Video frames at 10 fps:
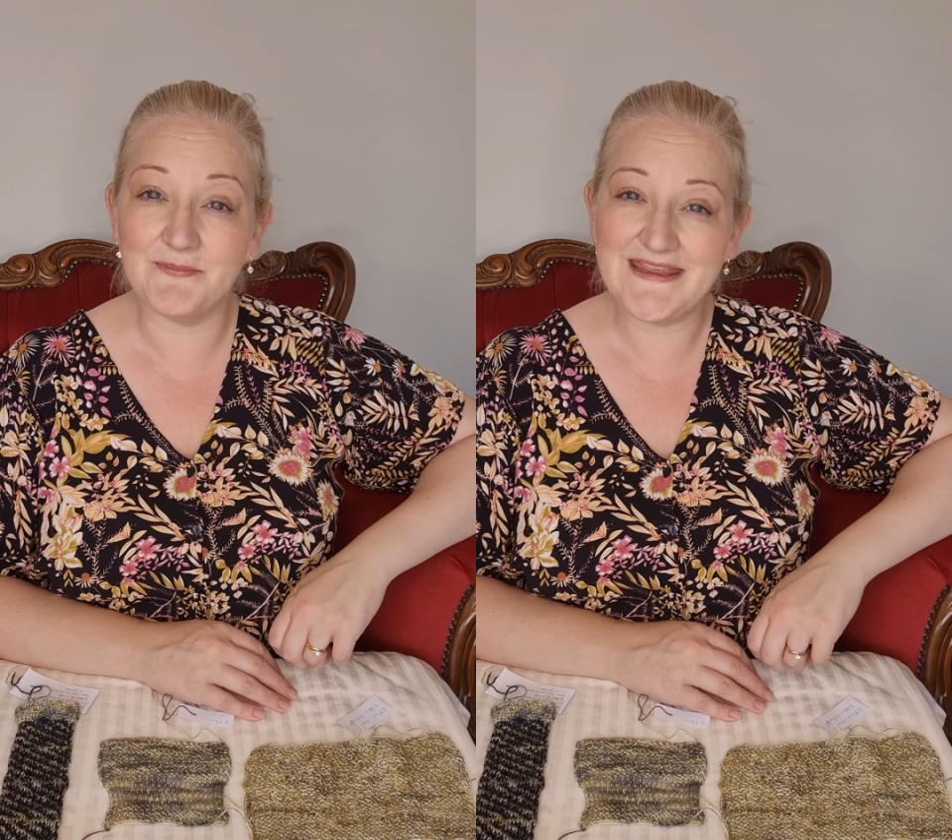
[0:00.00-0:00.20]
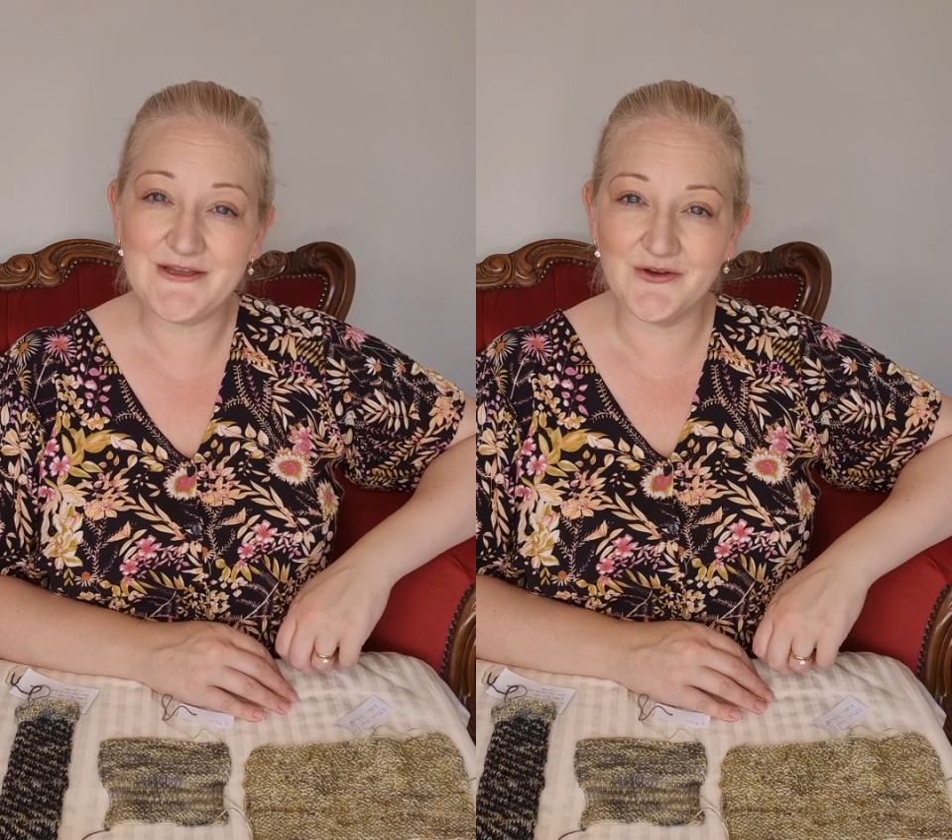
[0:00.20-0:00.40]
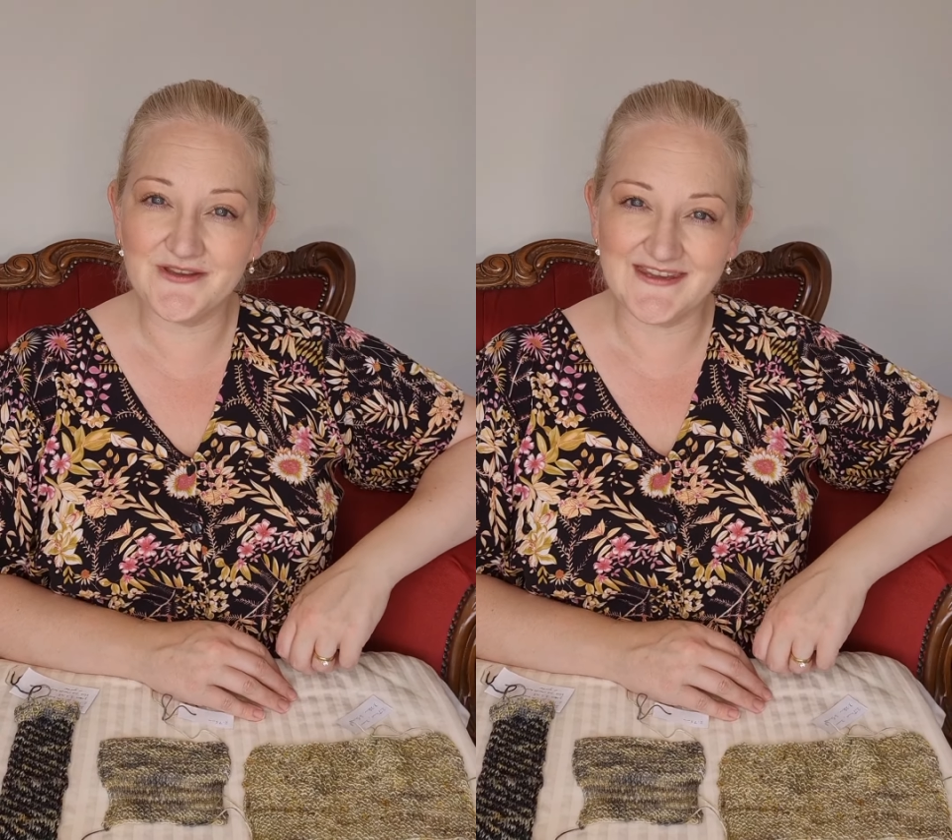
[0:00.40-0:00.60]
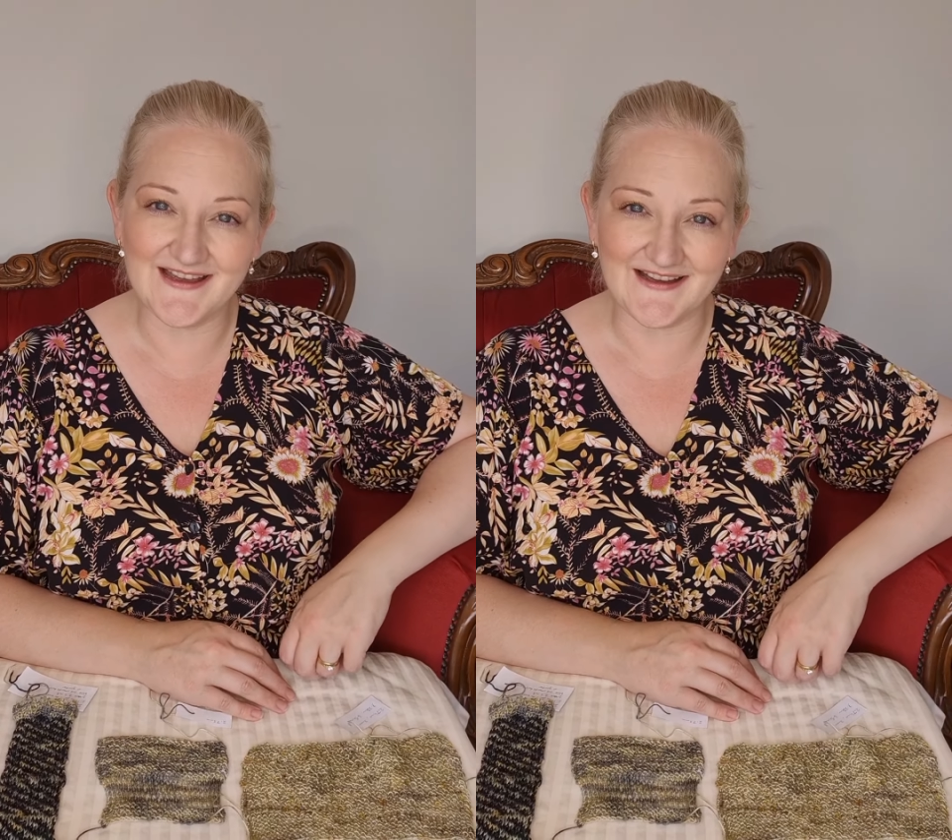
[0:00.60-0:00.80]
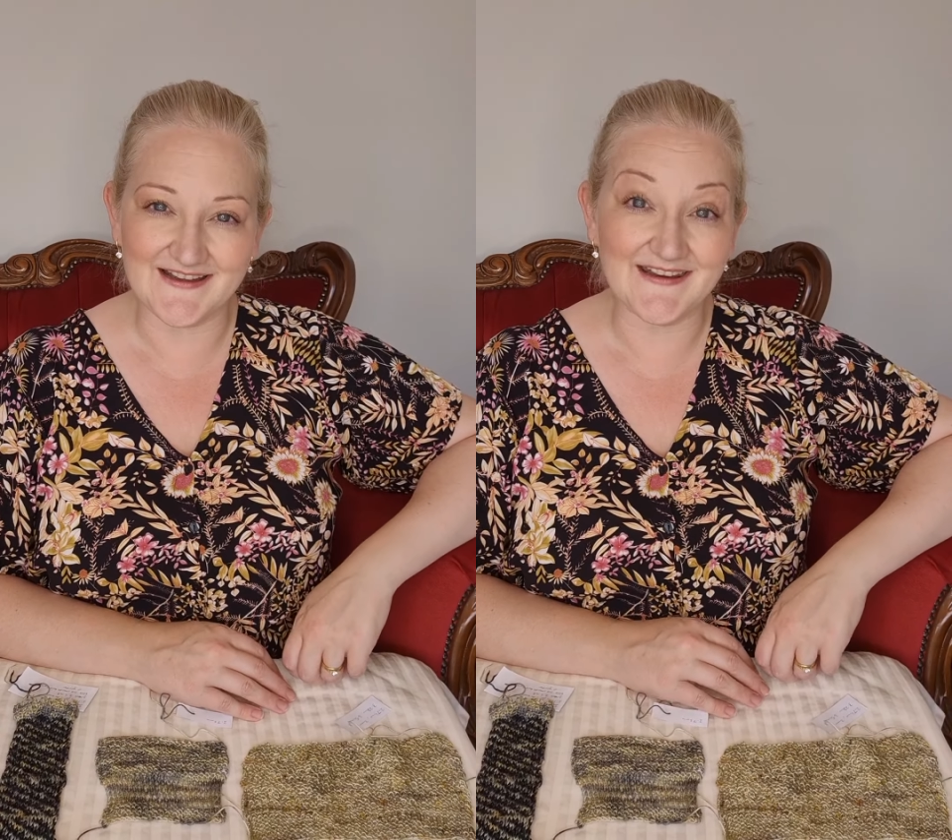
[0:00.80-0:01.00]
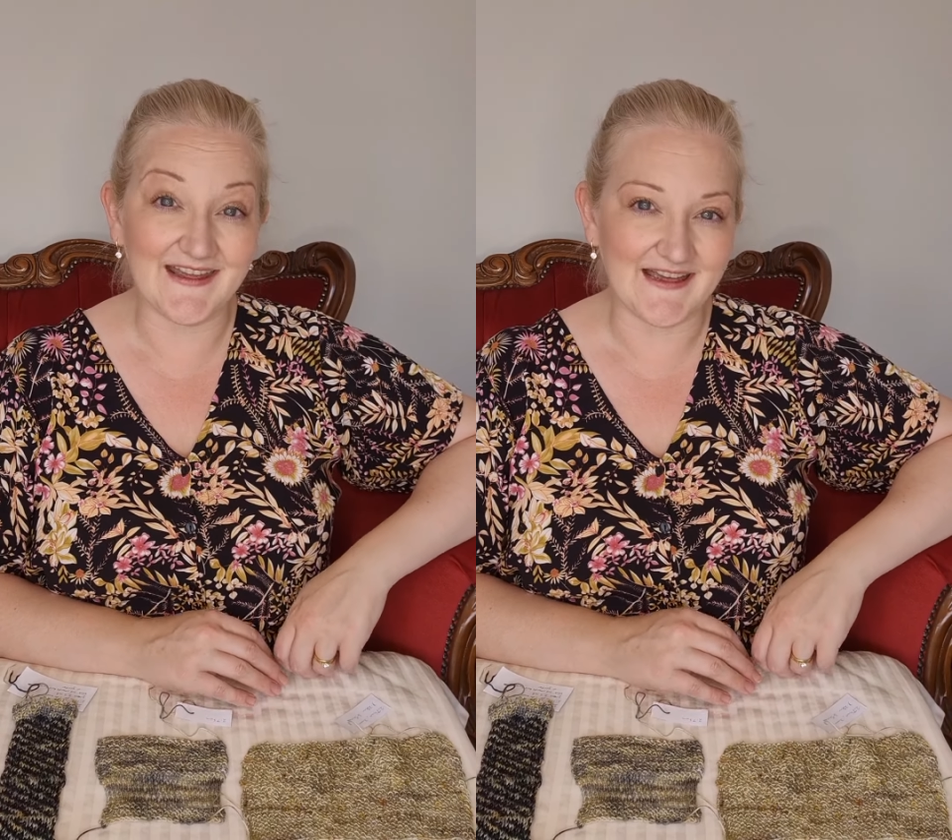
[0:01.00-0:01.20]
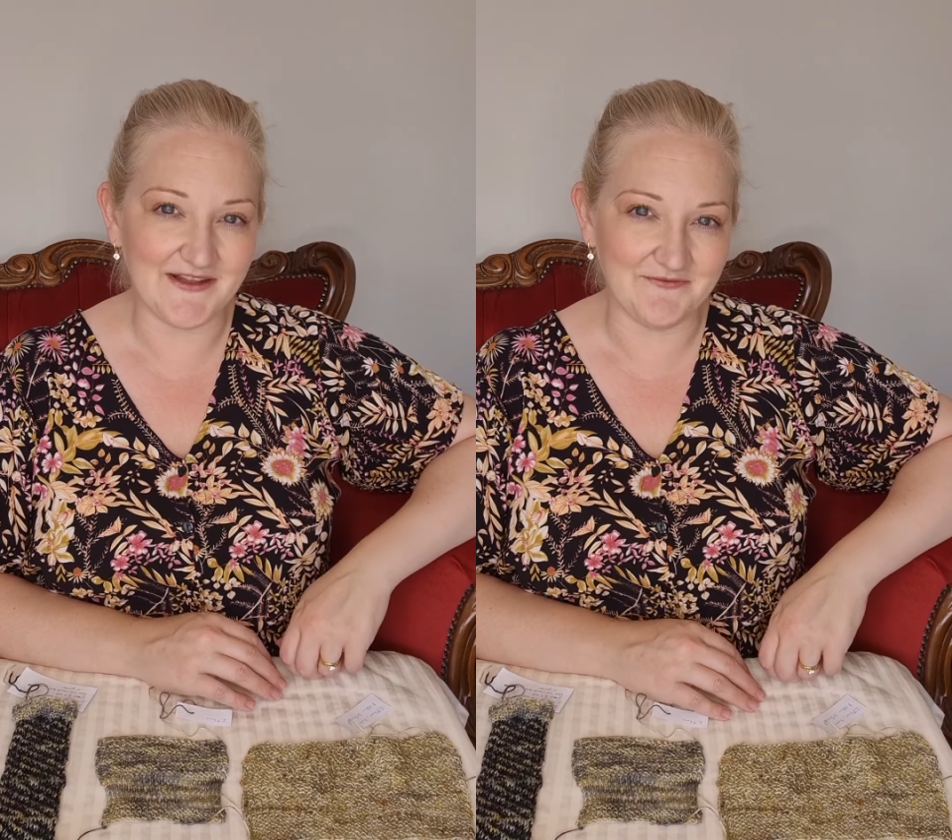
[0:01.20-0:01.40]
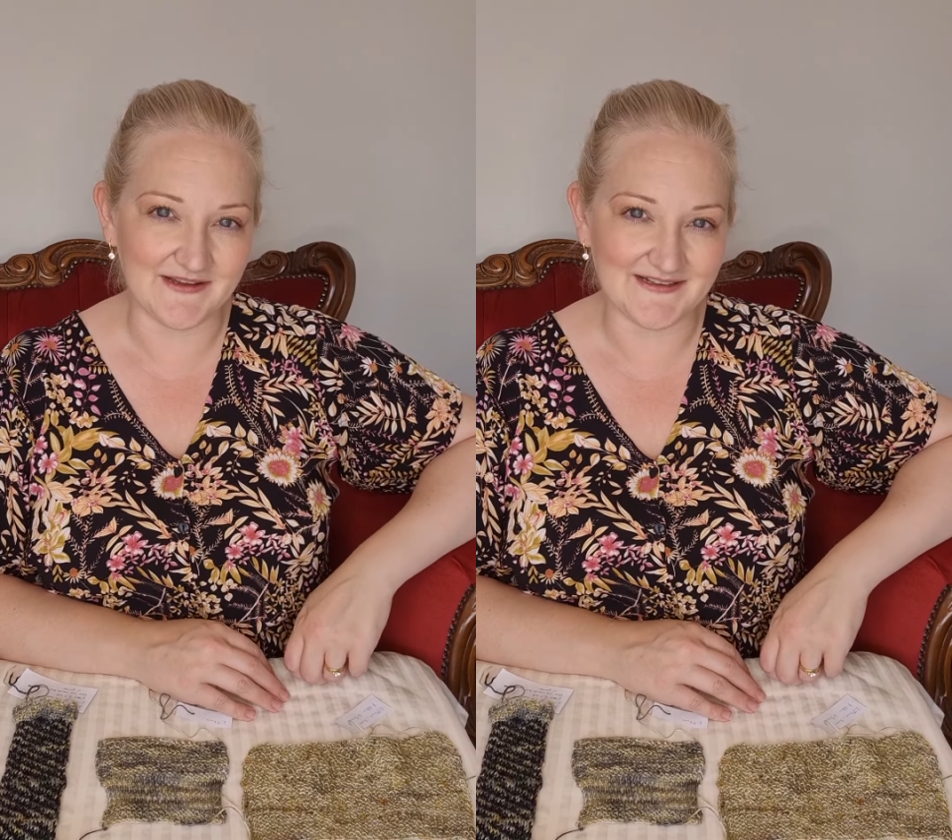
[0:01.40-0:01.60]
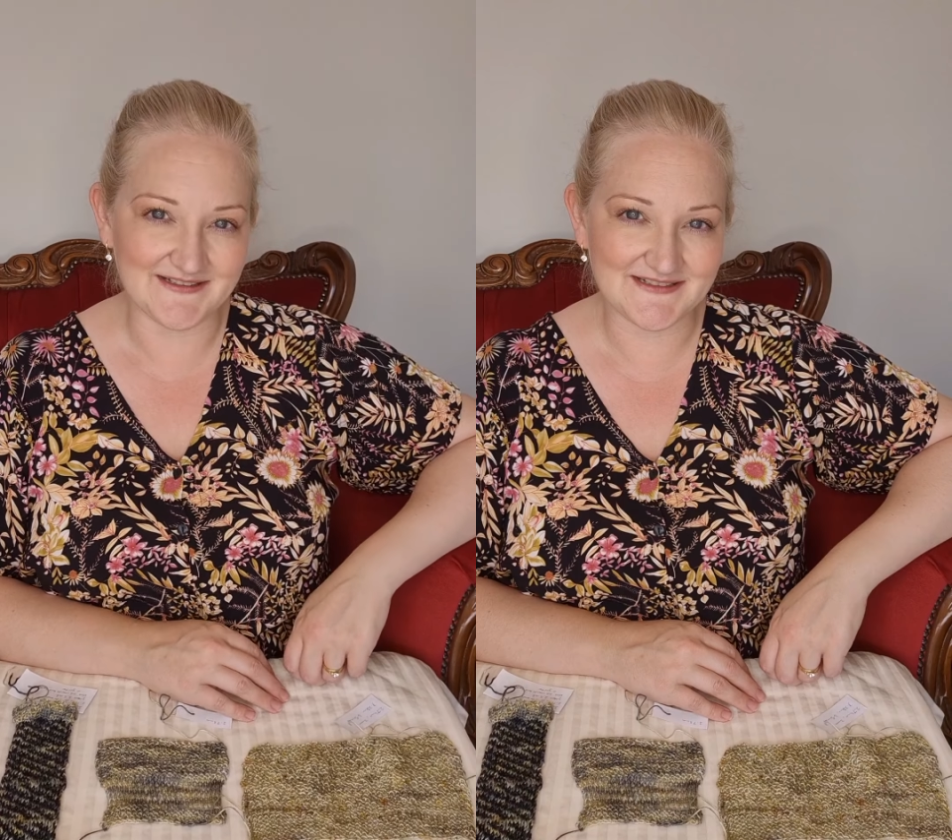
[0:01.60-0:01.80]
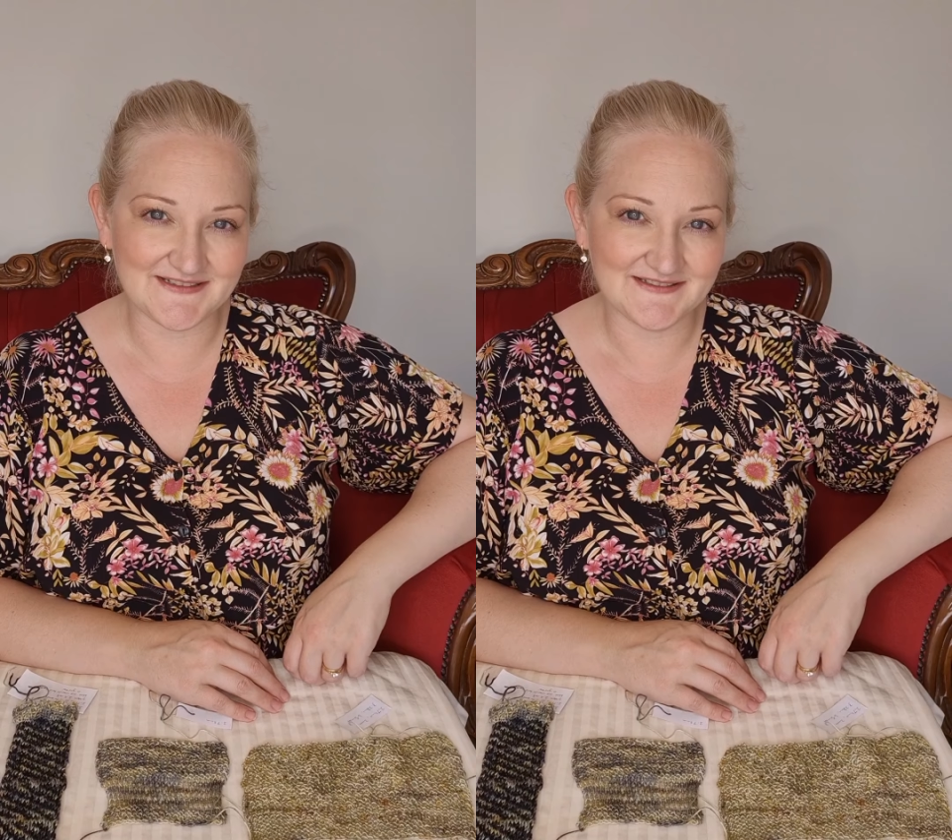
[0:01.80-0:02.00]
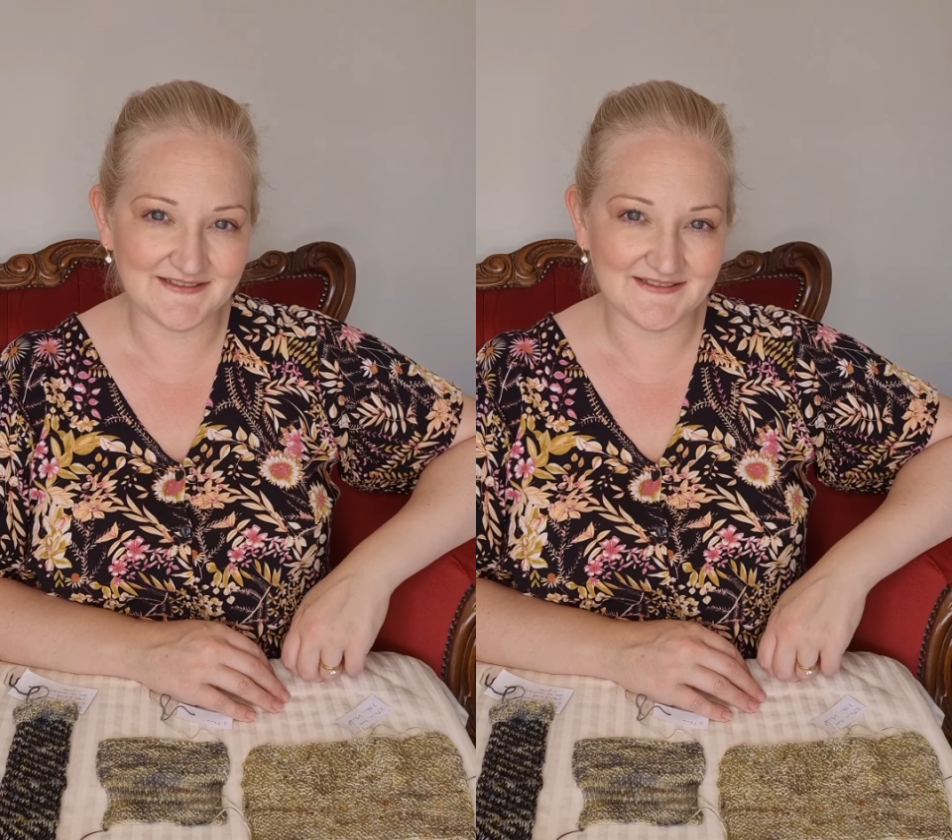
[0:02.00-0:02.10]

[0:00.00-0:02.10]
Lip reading: Peacock yarn advent.